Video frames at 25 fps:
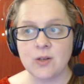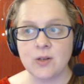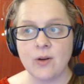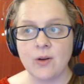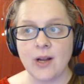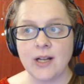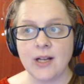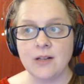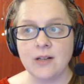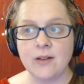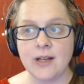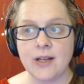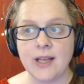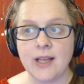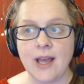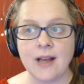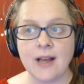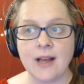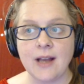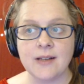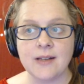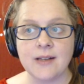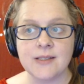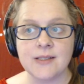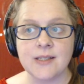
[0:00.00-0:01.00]
So I
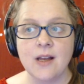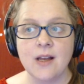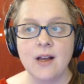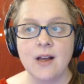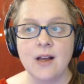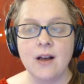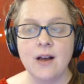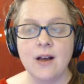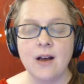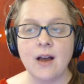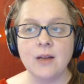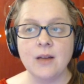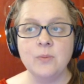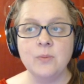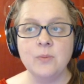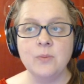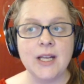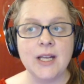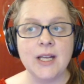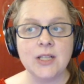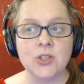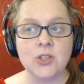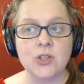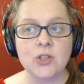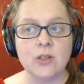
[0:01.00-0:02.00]
click X
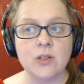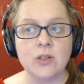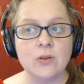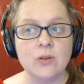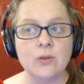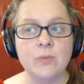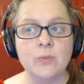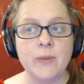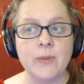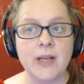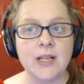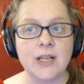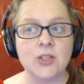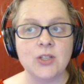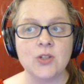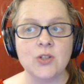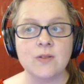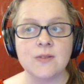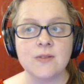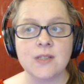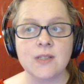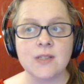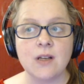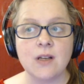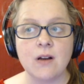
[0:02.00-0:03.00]
on Pikachu,
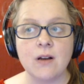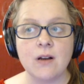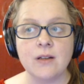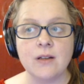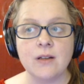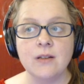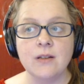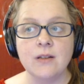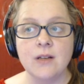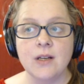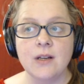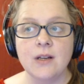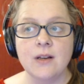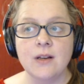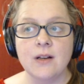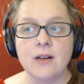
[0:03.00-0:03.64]
Pikachu's gone,